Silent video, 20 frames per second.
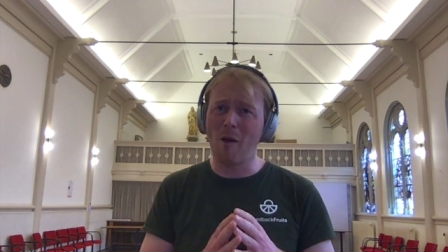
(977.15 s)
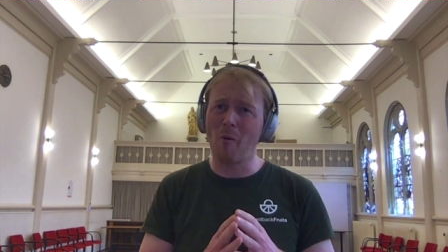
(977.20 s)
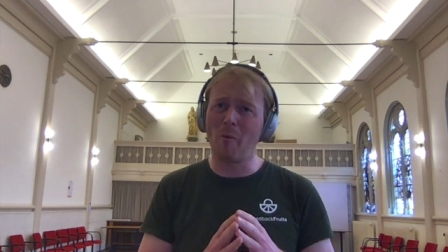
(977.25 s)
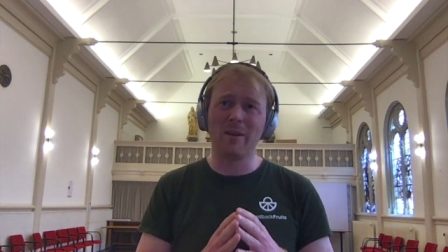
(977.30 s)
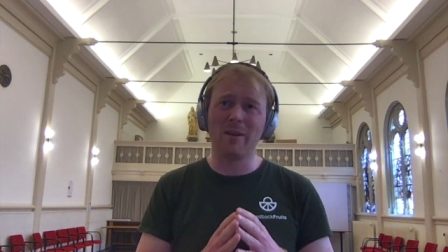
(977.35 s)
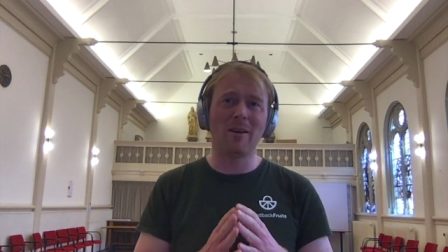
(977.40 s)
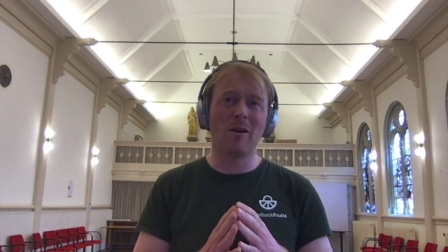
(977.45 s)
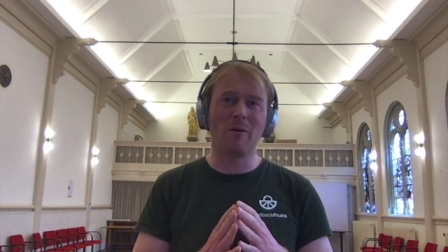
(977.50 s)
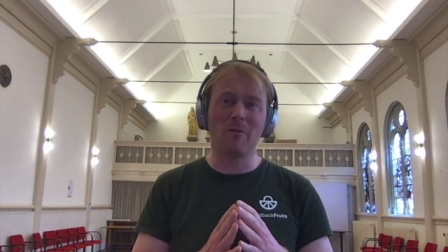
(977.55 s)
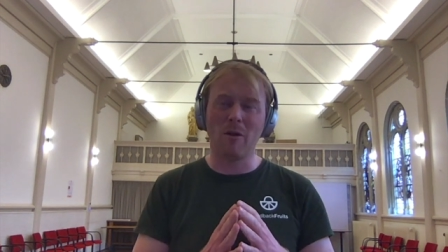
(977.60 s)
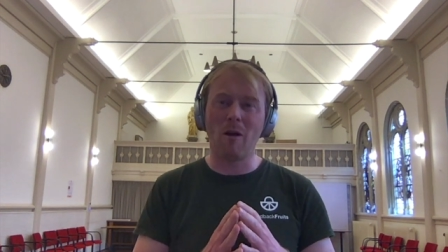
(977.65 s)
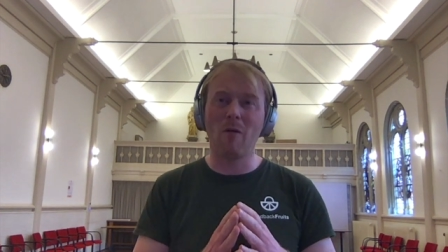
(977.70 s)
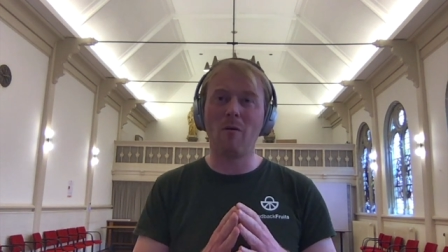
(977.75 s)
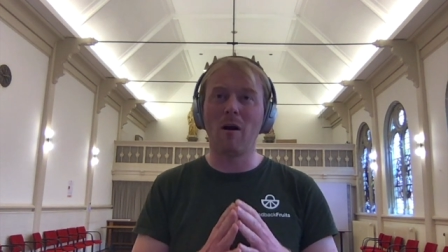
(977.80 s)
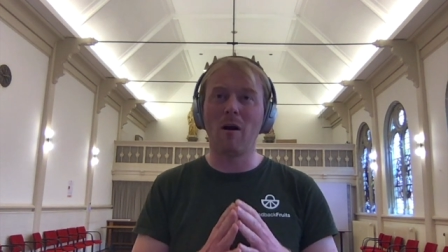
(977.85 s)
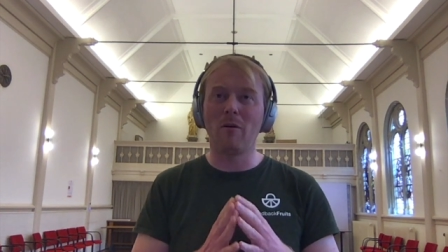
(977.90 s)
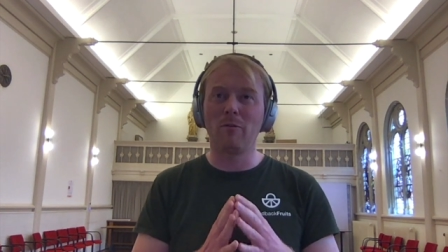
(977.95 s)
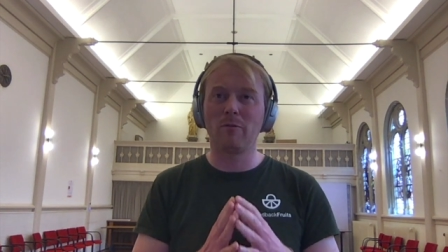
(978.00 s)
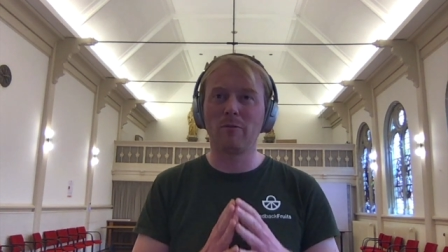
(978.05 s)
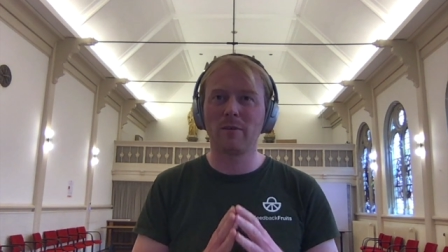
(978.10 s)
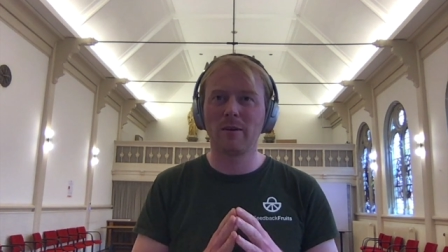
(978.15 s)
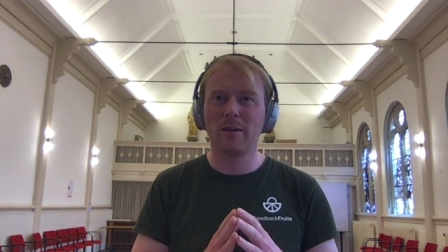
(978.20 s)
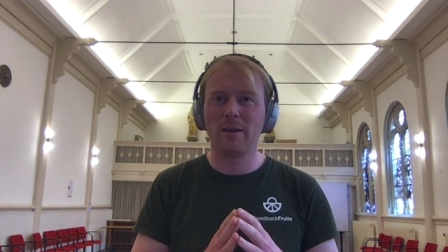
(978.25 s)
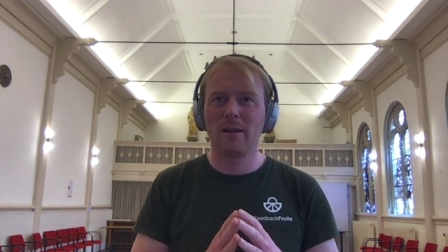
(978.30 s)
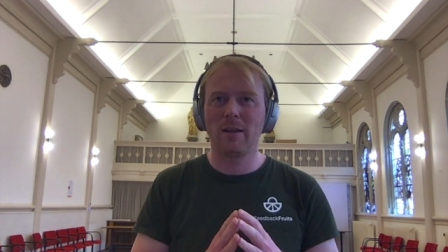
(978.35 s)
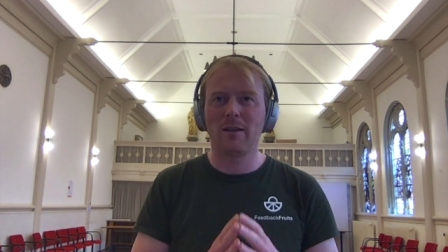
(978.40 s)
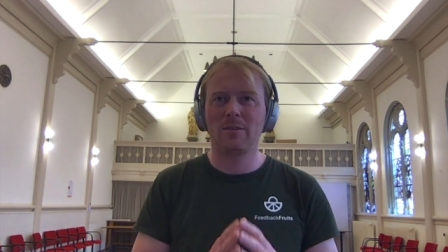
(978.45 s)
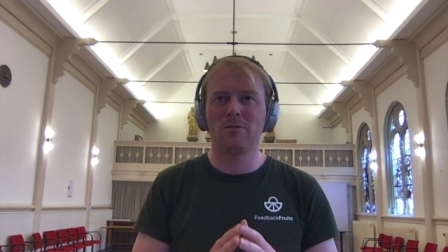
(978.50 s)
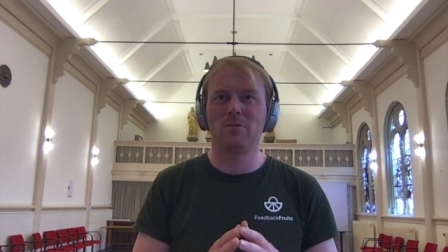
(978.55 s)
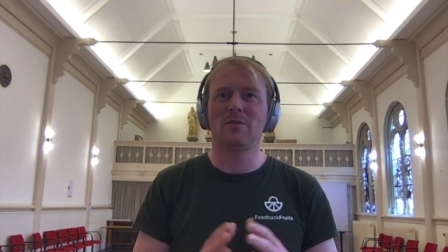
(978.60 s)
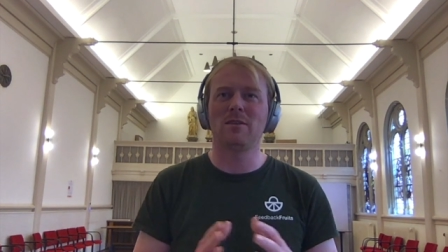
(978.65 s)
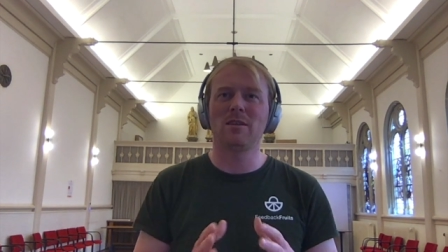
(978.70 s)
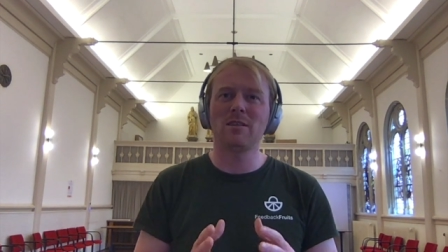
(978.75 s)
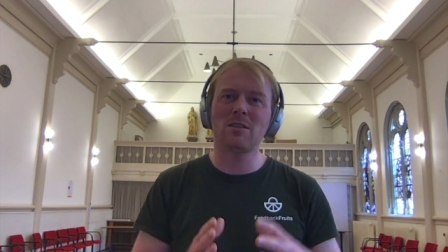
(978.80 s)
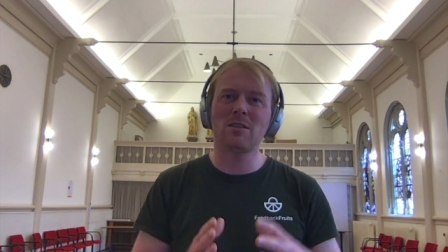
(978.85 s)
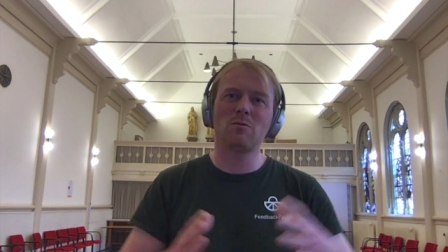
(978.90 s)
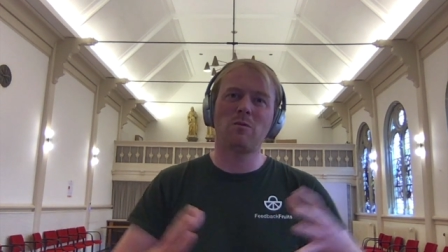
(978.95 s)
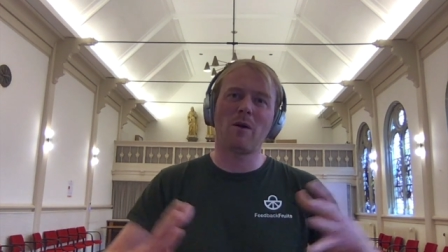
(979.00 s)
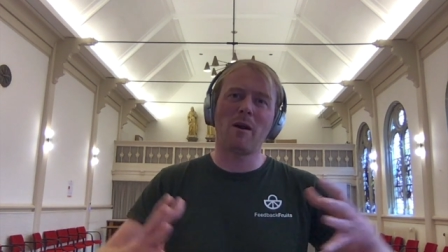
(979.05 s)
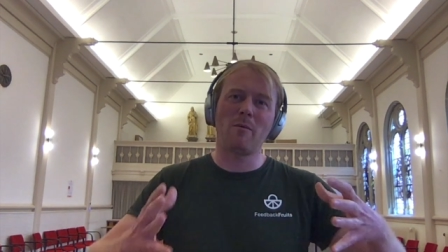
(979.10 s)
don't know of. So this
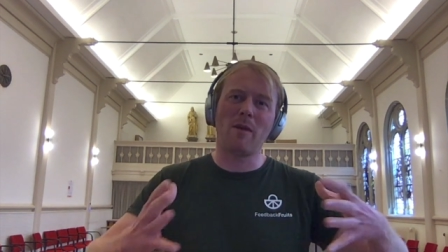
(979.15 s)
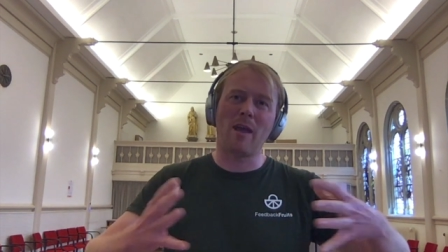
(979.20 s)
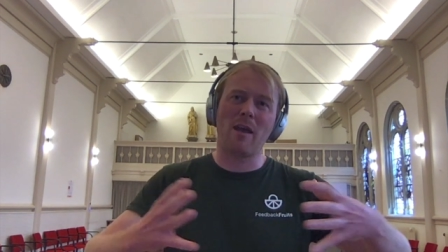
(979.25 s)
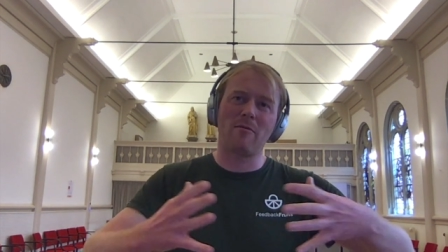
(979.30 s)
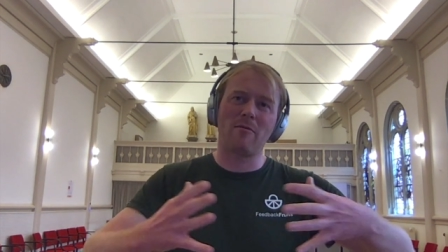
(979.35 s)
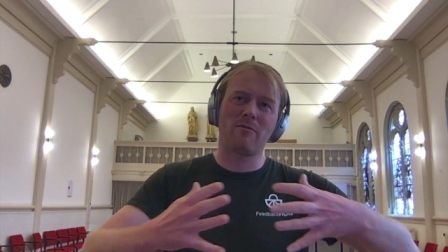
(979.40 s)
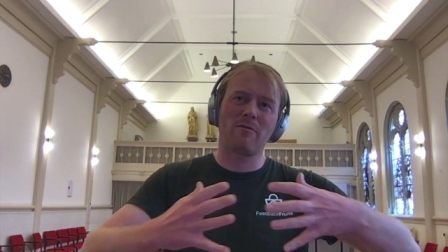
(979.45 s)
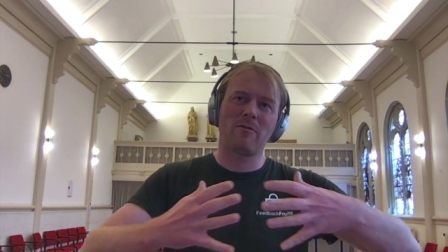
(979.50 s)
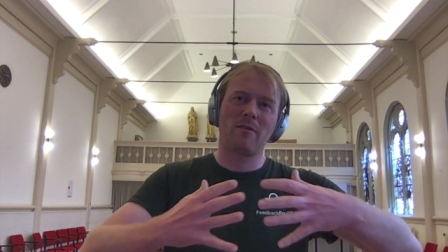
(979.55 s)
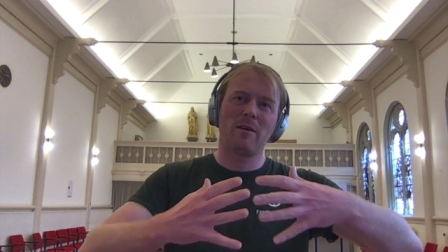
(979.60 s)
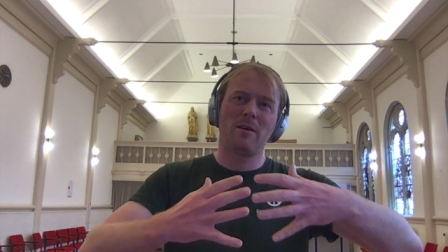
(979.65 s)
is why we have